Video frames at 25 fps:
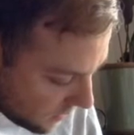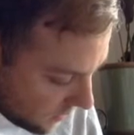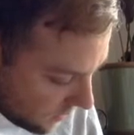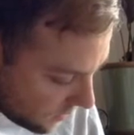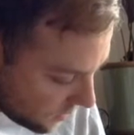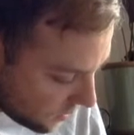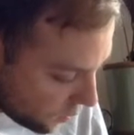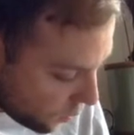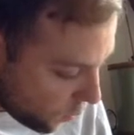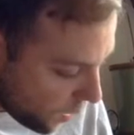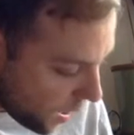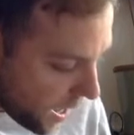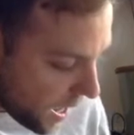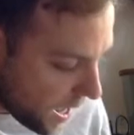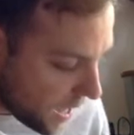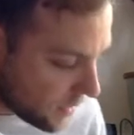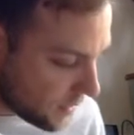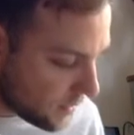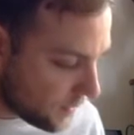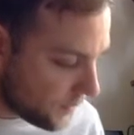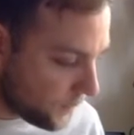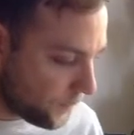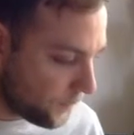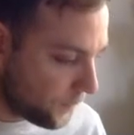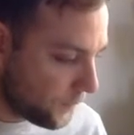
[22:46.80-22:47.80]

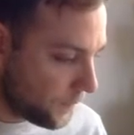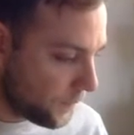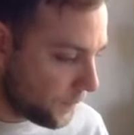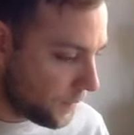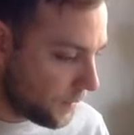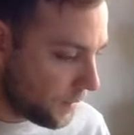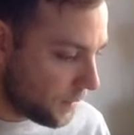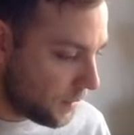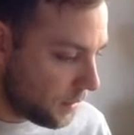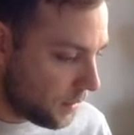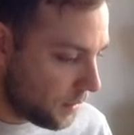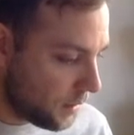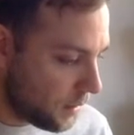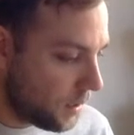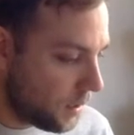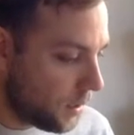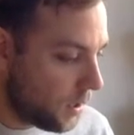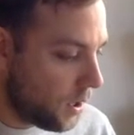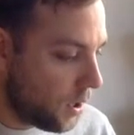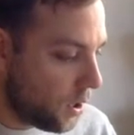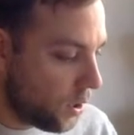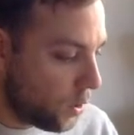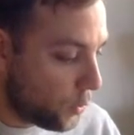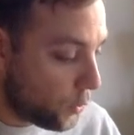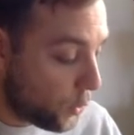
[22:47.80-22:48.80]
squared.
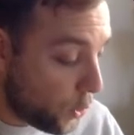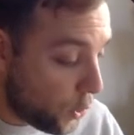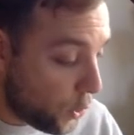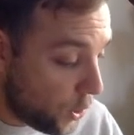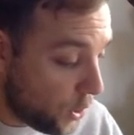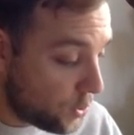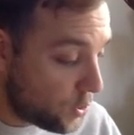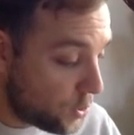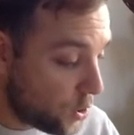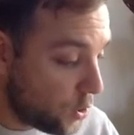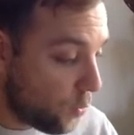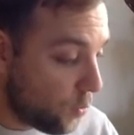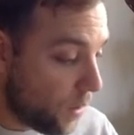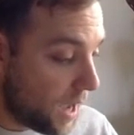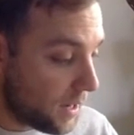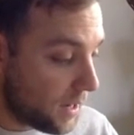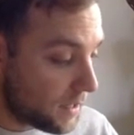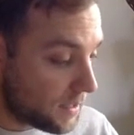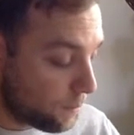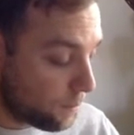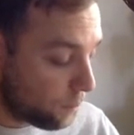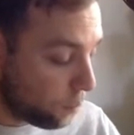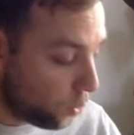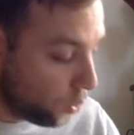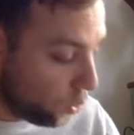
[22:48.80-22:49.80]

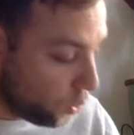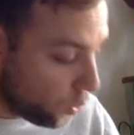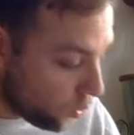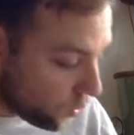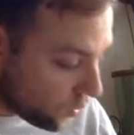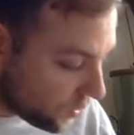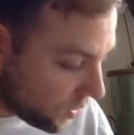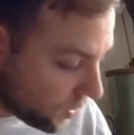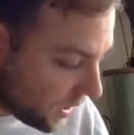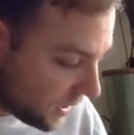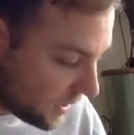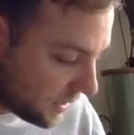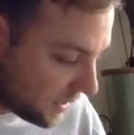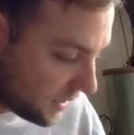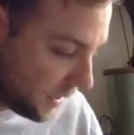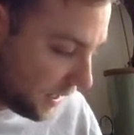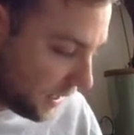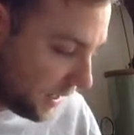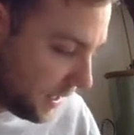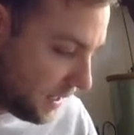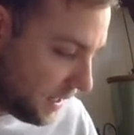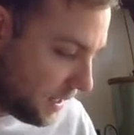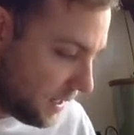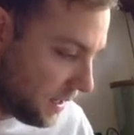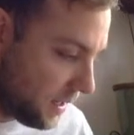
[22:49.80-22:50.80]
32x plus
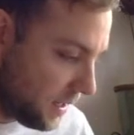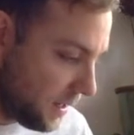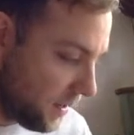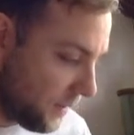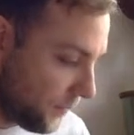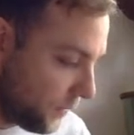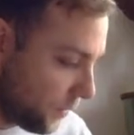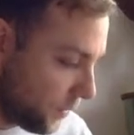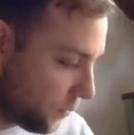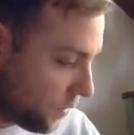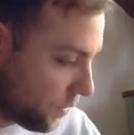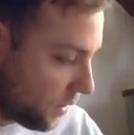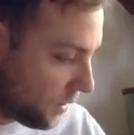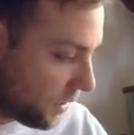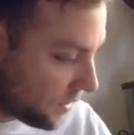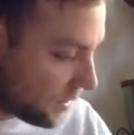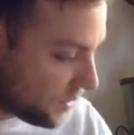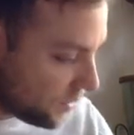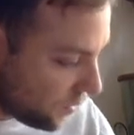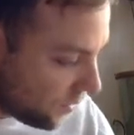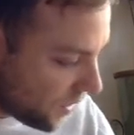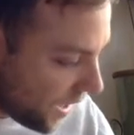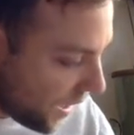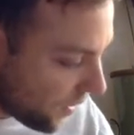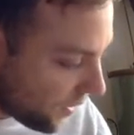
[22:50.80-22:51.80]
16. Well, let's
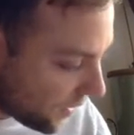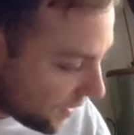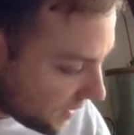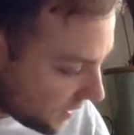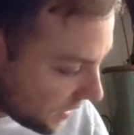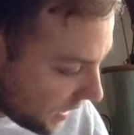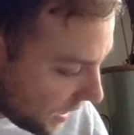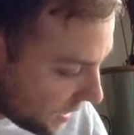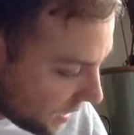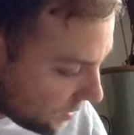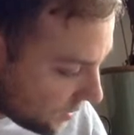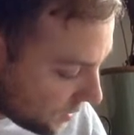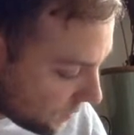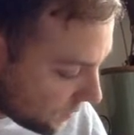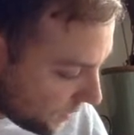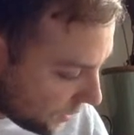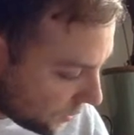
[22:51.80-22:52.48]
do that on the side just to make